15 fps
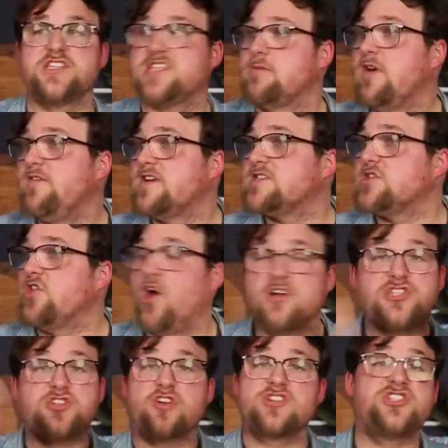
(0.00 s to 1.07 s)
Some of us
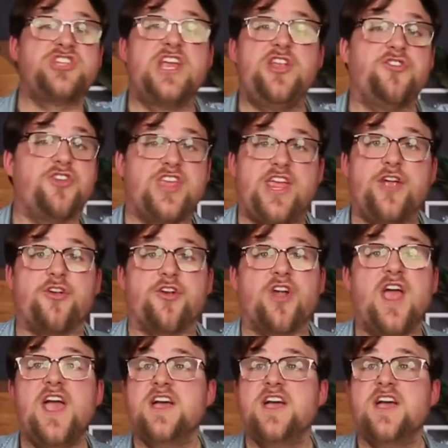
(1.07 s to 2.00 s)
lost our senior year.